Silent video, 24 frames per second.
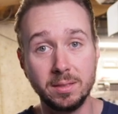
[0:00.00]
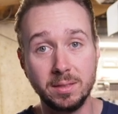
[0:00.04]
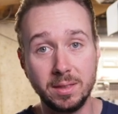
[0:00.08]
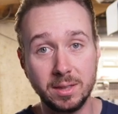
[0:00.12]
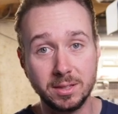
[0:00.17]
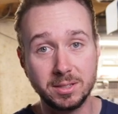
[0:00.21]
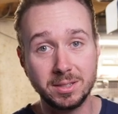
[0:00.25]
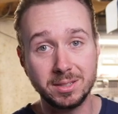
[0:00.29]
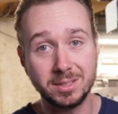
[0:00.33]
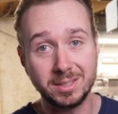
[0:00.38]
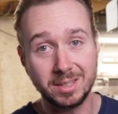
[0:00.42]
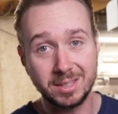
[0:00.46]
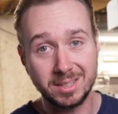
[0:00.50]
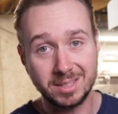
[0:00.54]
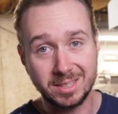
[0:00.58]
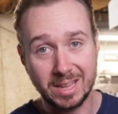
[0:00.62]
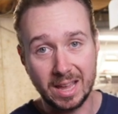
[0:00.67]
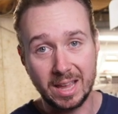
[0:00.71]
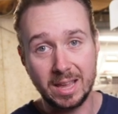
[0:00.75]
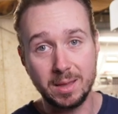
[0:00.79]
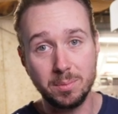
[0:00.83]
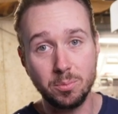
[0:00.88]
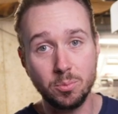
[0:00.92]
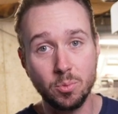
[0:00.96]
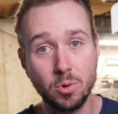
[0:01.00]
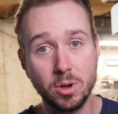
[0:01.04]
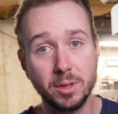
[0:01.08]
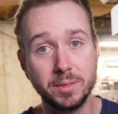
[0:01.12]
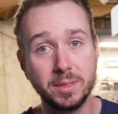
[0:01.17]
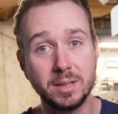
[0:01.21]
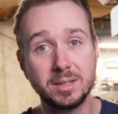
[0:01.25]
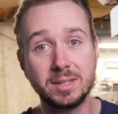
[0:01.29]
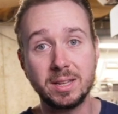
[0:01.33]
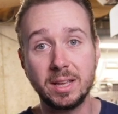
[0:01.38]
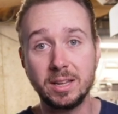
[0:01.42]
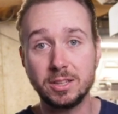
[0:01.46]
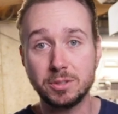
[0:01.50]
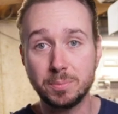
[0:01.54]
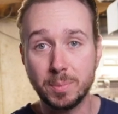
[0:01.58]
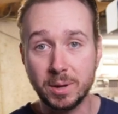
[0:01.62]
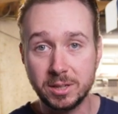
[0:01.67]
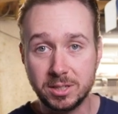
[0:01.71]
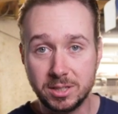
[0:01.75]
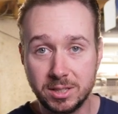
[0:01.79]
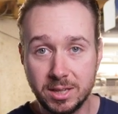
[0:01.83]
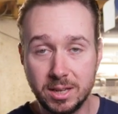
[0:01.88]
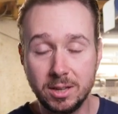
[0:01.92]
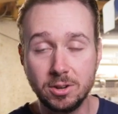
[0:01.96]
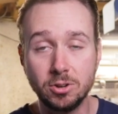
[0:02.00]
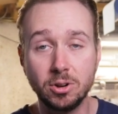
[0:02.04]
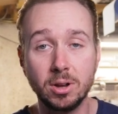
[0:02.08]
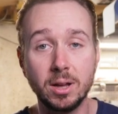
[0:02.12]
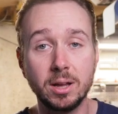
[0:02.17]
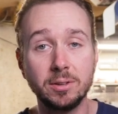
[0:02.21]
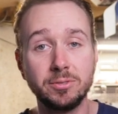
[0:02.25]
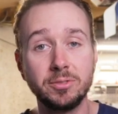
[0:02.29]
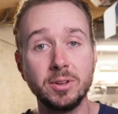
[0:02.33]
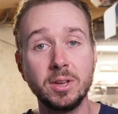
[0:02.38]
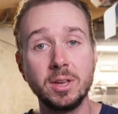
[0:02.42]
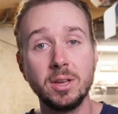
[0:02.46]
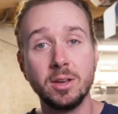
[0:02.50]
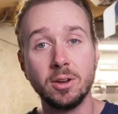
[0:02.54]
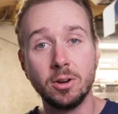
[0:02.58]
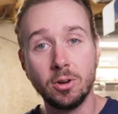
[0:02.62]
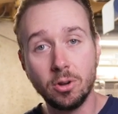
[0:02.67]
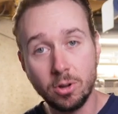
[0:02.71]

This is the same one that takes my seat off,